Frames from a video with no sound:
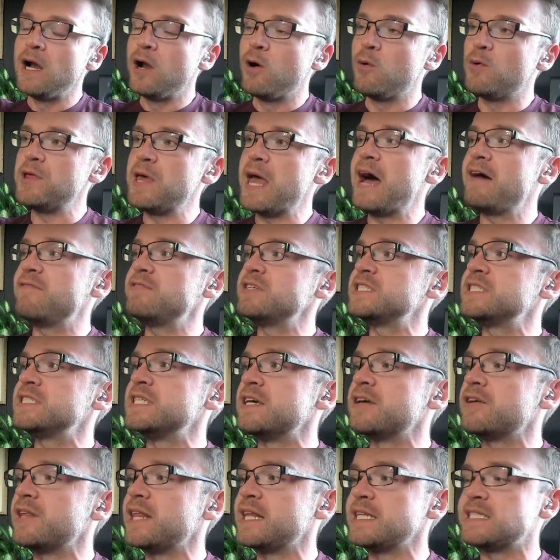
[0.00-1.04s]
When you have a
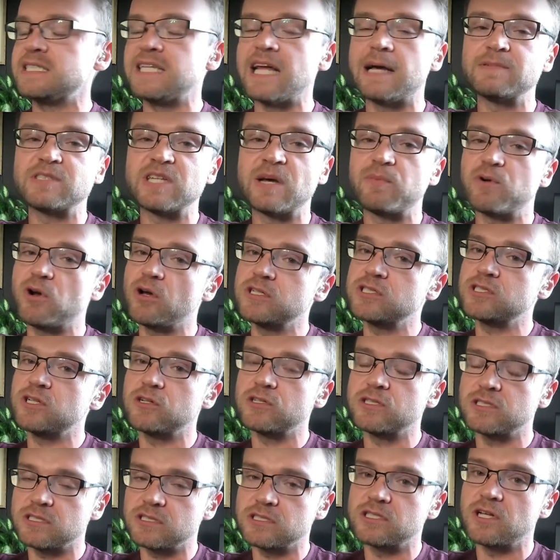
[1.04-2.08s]
singer that steps up and all of a
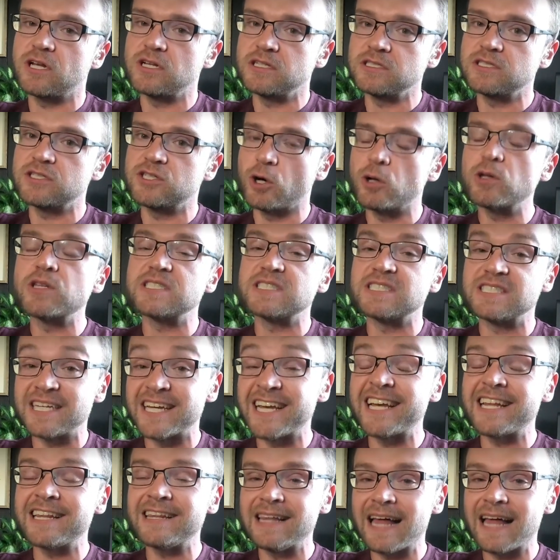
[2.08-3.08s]
sudden starts singing